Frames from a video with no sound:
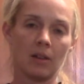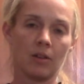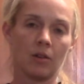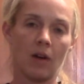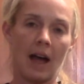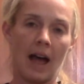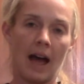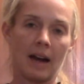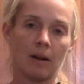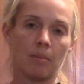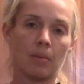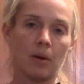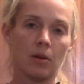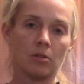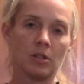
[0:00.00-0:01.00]
little added
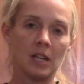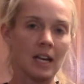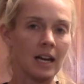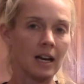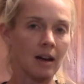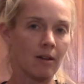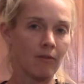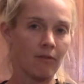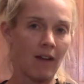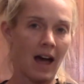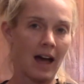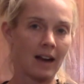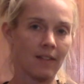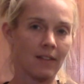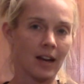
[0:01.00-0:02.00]
protein and
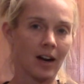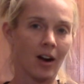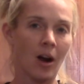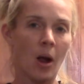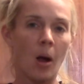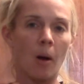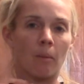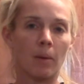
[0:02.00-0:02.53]
fat in there,